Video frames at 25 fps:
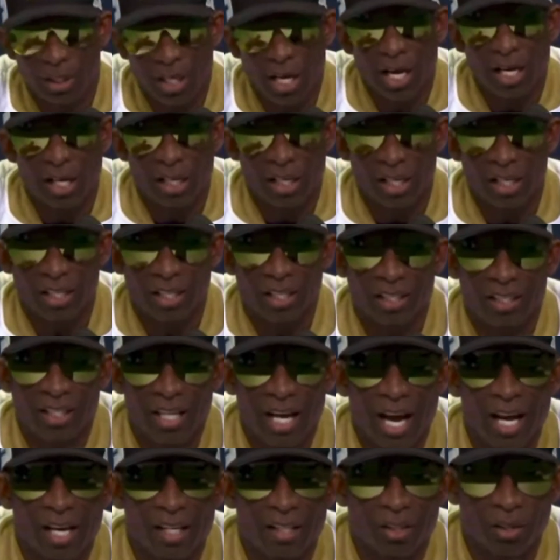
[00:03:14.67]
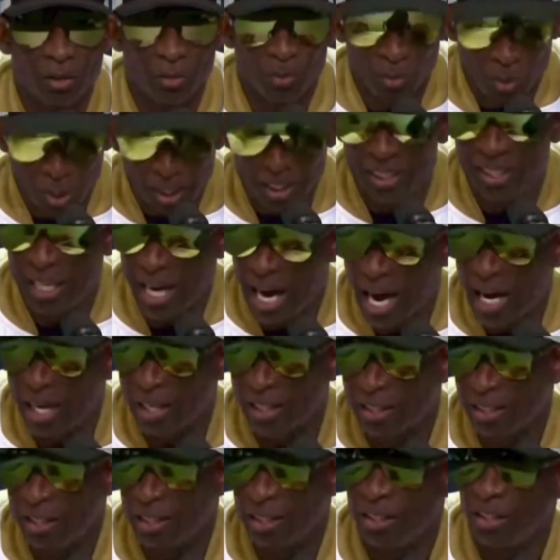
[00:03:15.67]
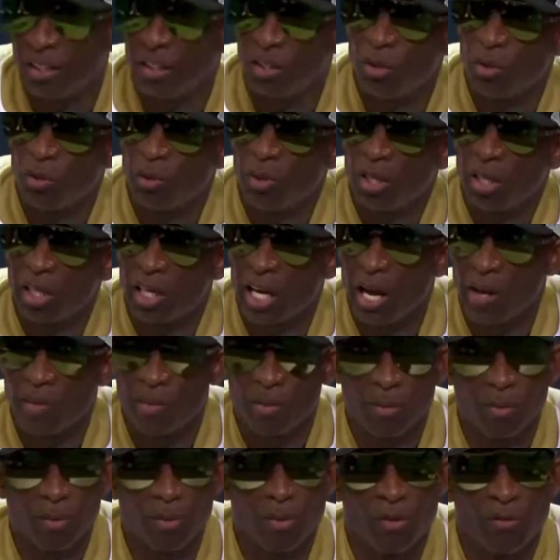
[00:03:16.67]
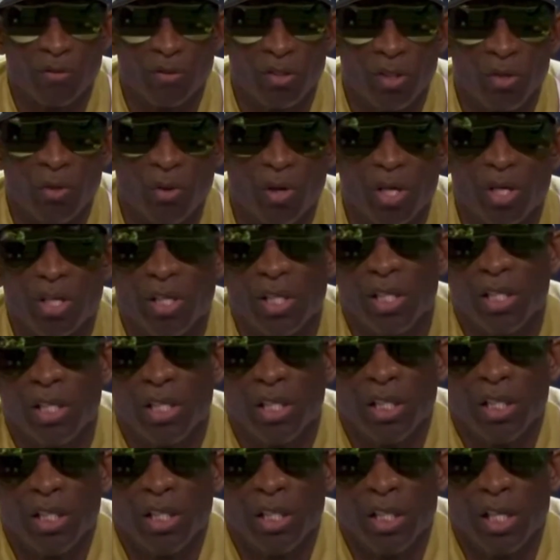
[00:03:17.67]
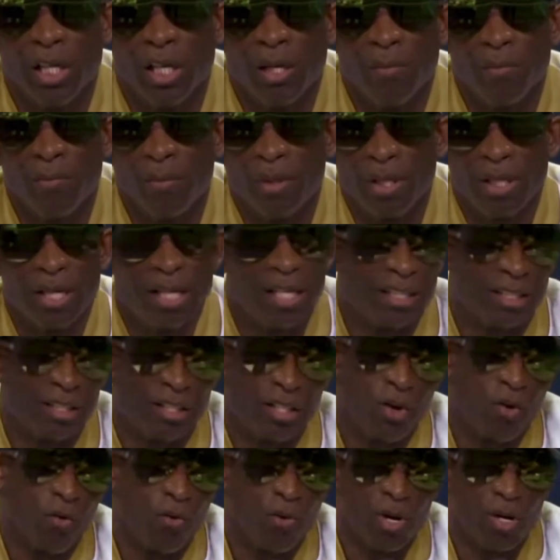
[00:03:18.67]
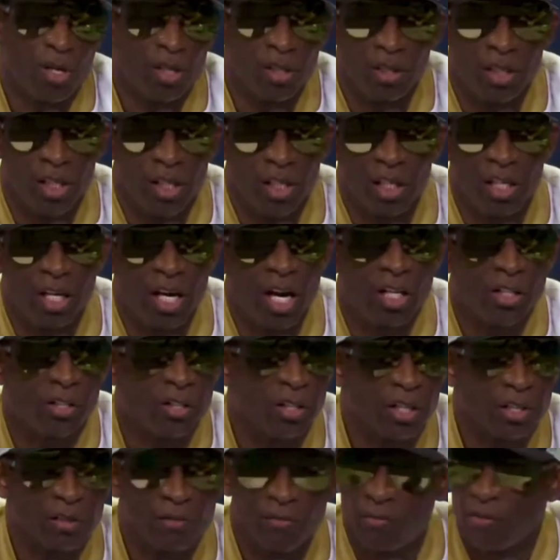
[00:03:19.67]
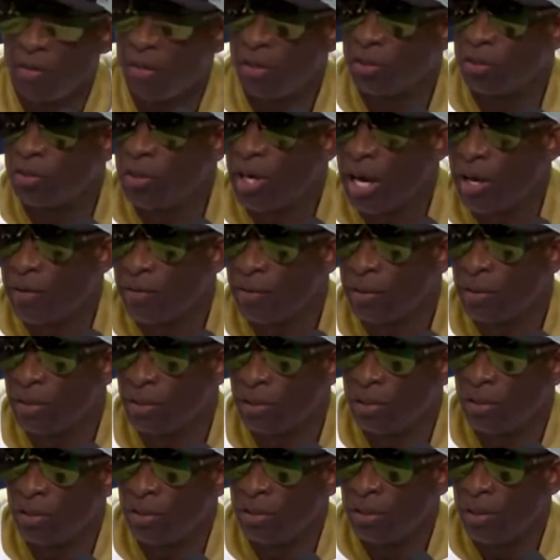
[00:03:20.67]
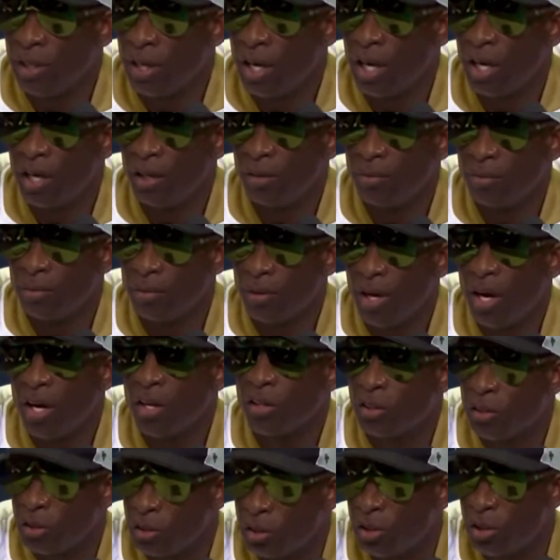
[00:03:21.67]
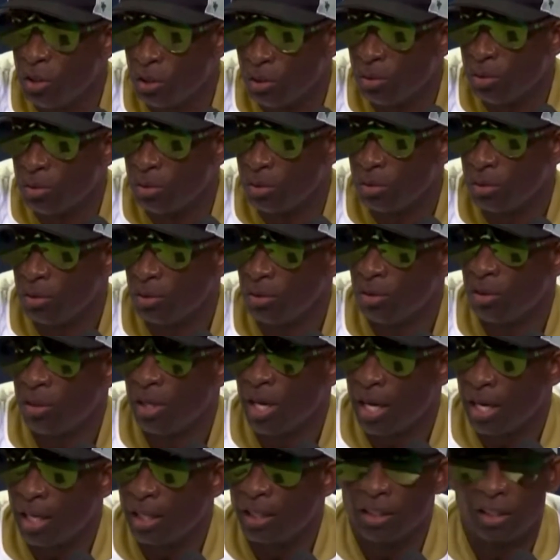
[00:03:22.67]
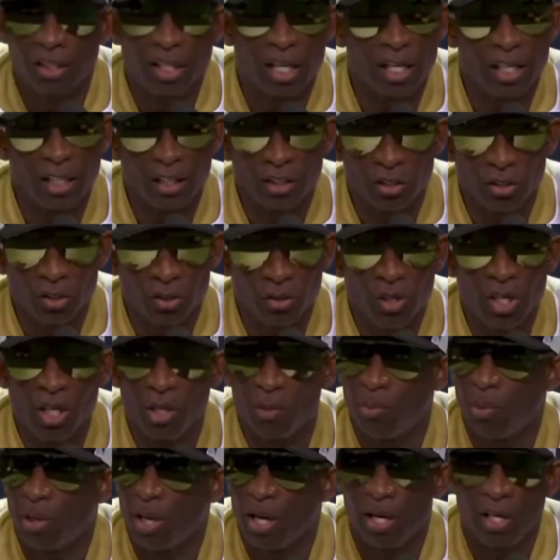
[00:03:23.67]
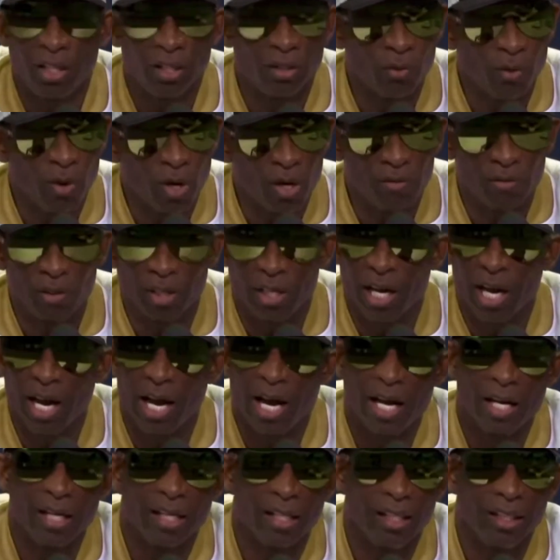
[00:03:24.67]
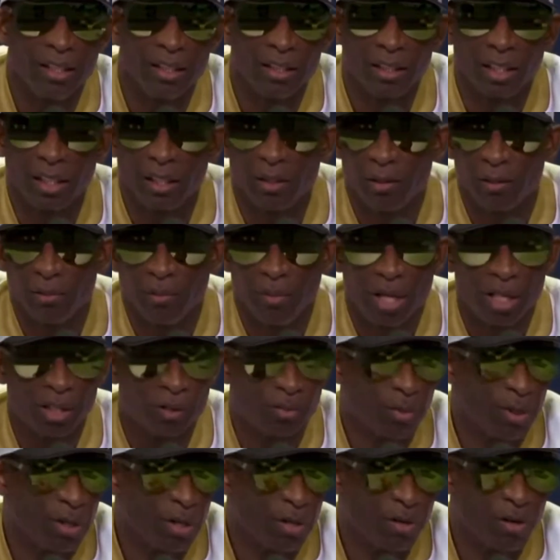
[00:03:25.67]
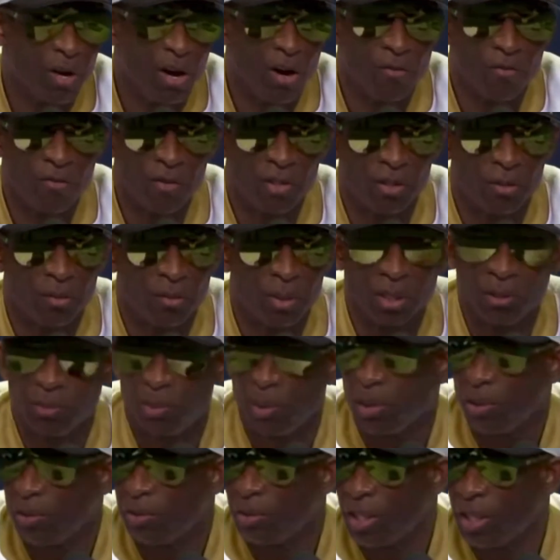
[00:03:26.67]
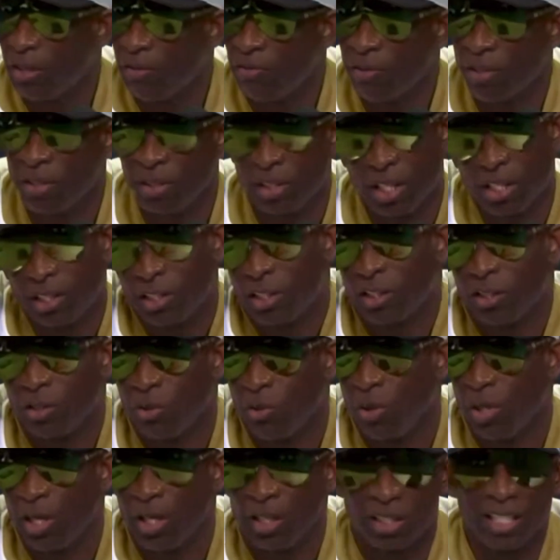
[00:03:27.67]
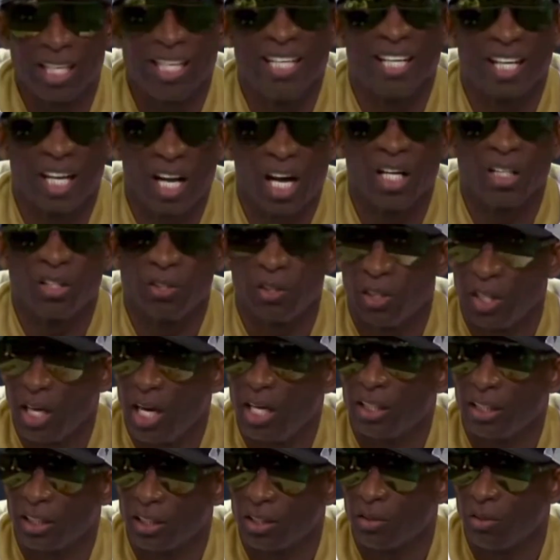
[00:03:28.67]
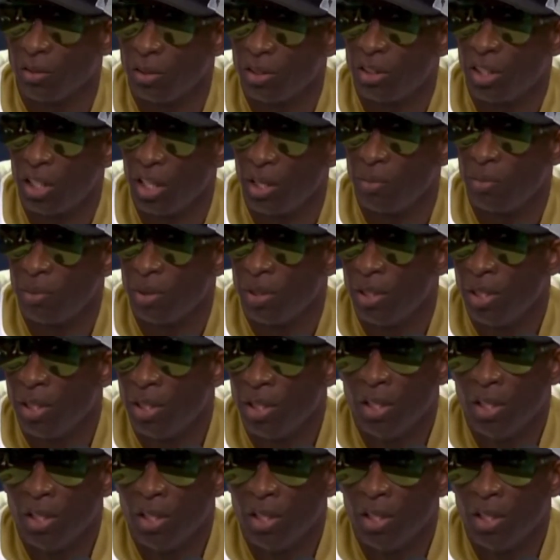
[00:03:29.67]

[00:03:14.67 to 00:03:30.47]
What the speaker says: We just got to get the talent to be talented and to do what they're capable of doing. But it's no one in the country could fill Travis Hunter's shoes. You got to understand, he's a unique player. He's one of a kind. He's the best player on offense, the best player on defense. That's just who he is in the country, not just on his team.